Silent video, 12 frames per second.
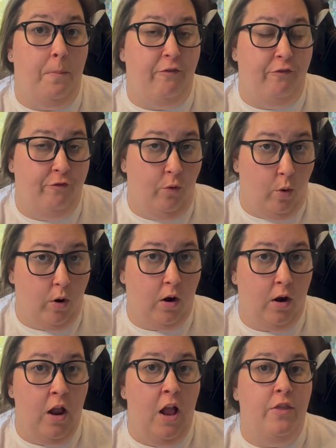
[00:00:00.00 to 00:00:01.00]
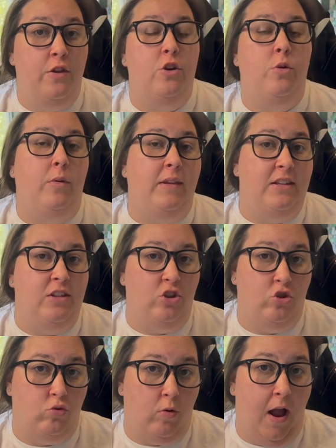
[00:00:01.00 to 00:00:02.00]
before the new
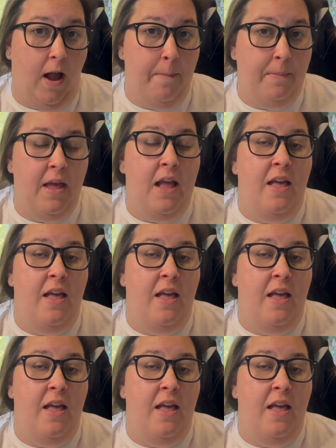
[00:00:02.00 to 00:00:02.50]
releases drop.